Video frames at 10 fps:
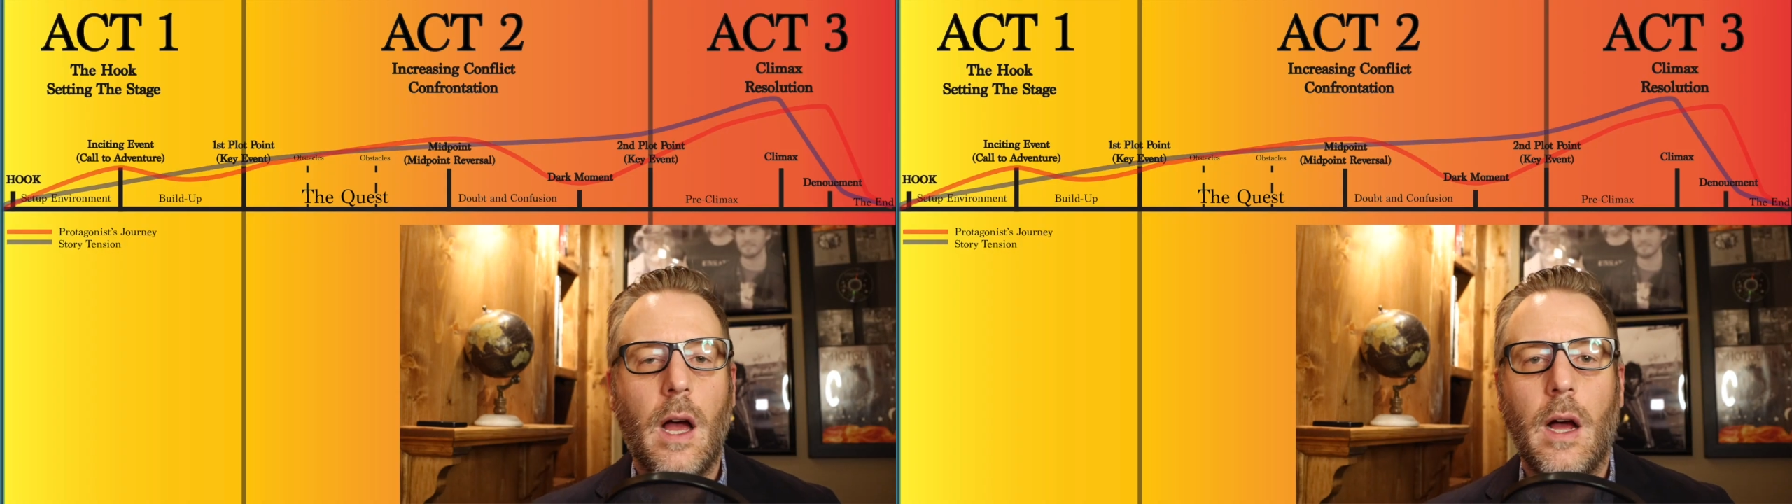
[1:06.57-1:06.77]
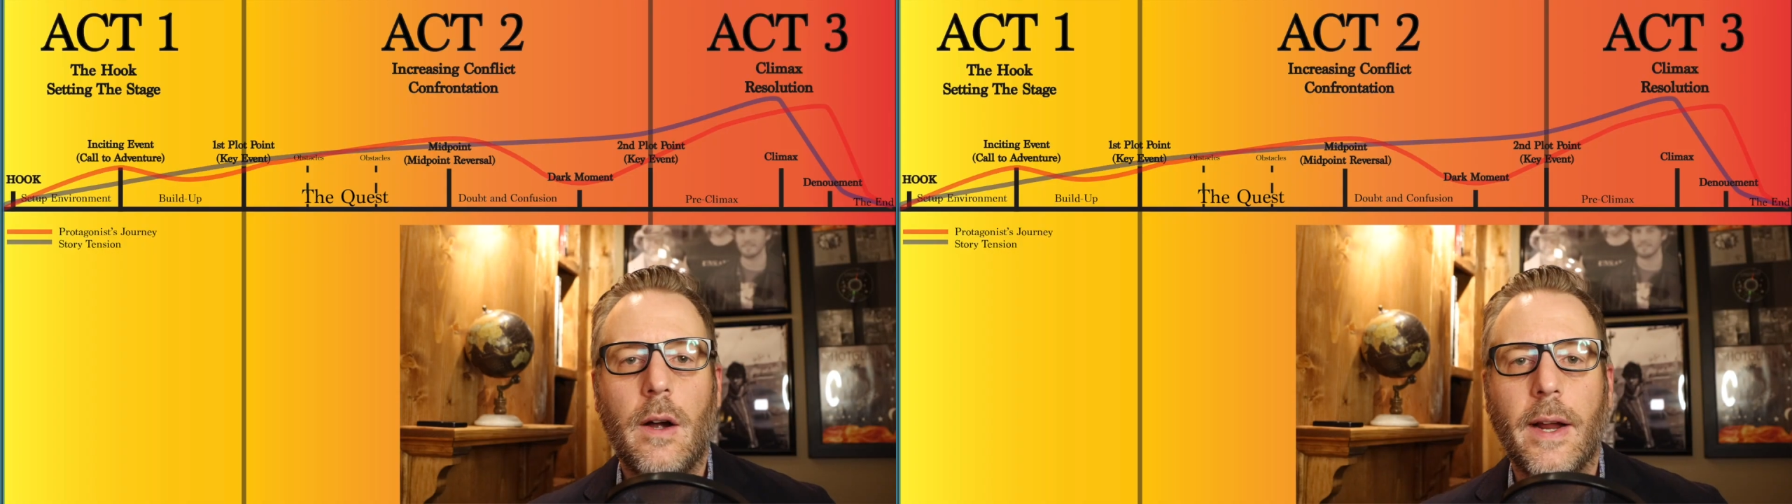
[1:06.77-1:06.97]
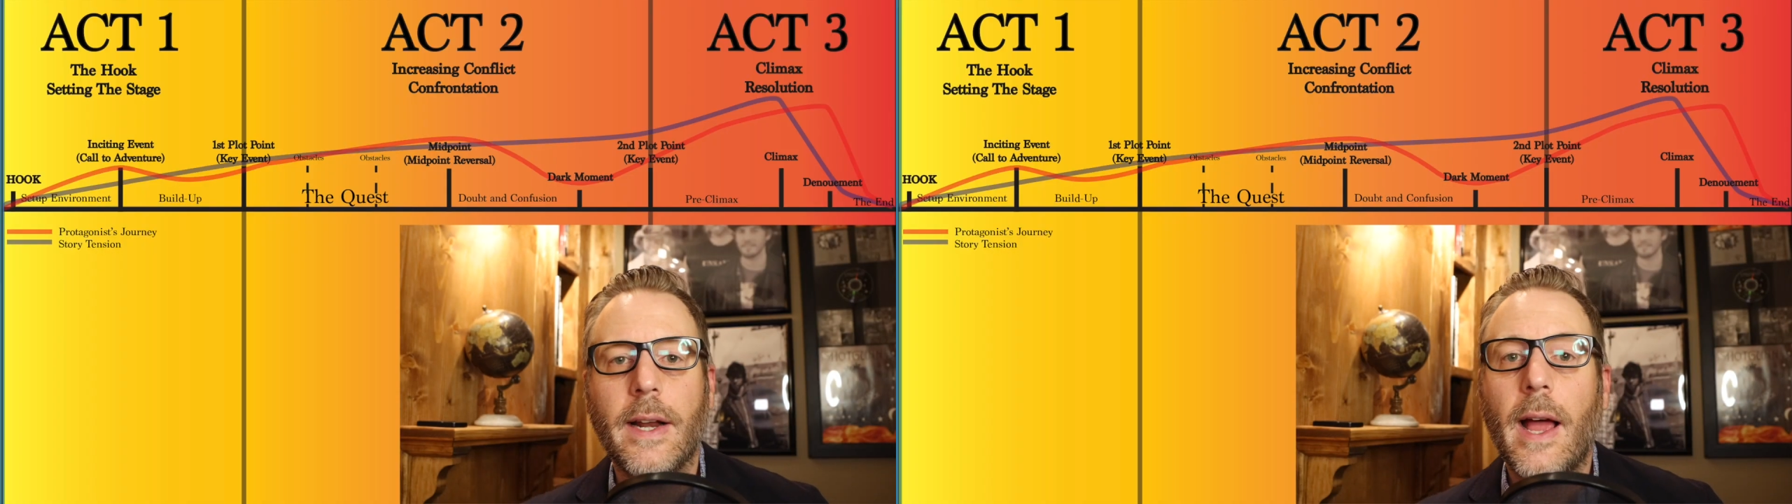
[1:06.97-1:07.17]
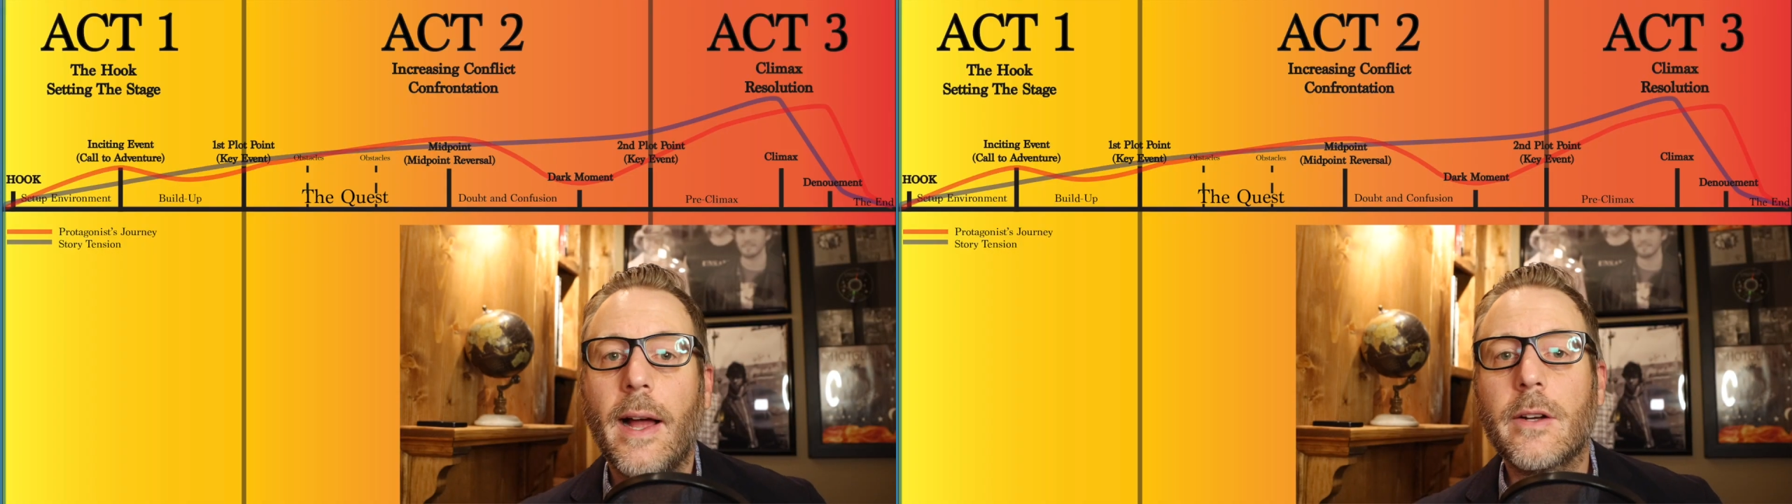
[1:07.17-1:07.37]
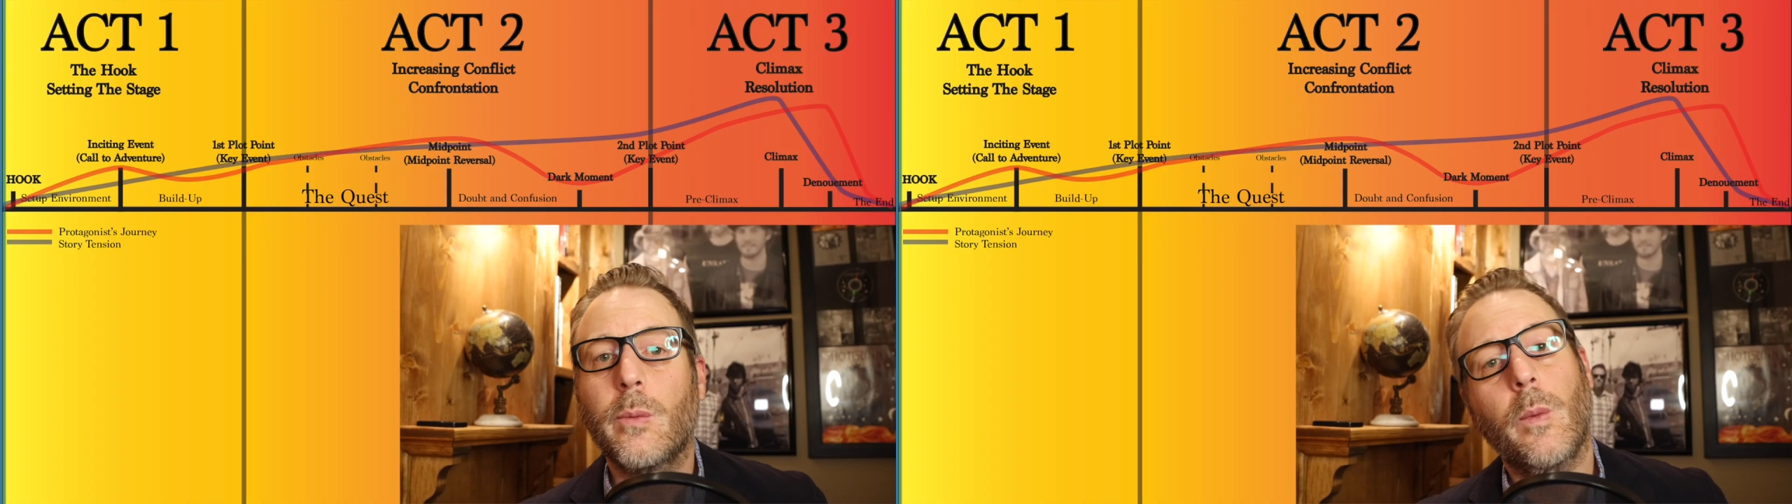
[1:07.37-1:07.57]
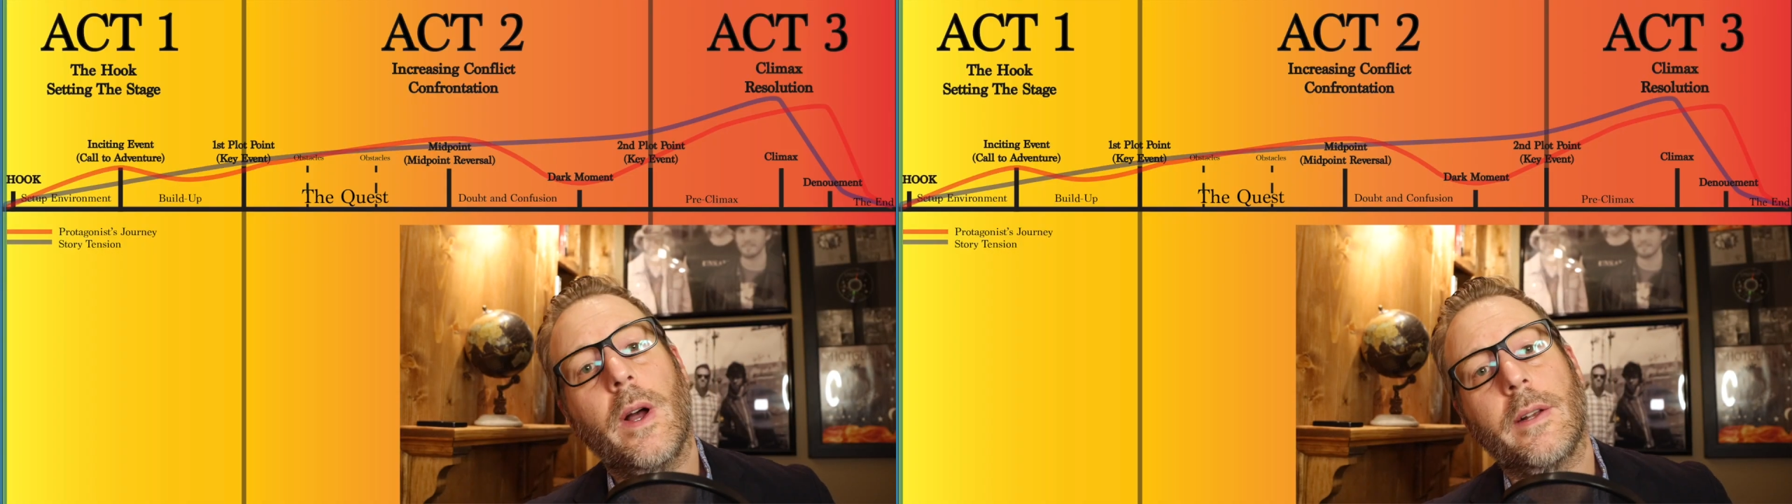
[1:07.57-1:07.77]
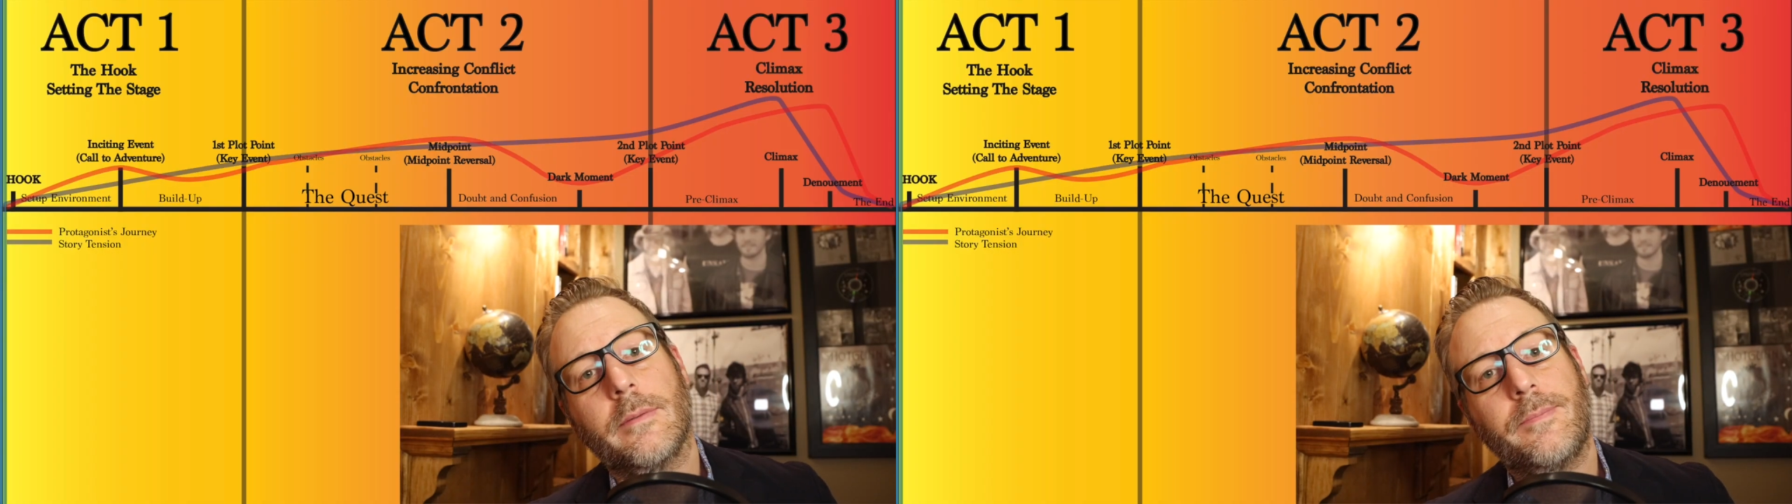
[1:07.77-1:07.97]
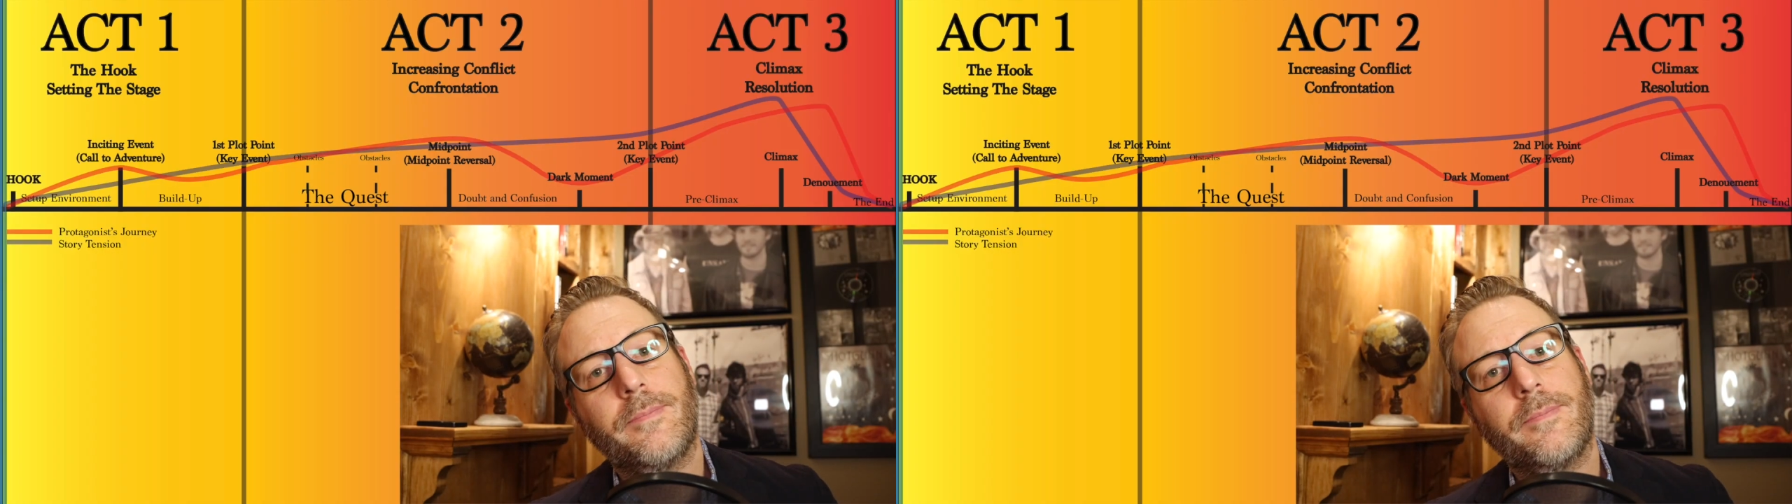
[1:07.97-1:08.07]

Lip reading: All right, Act 1.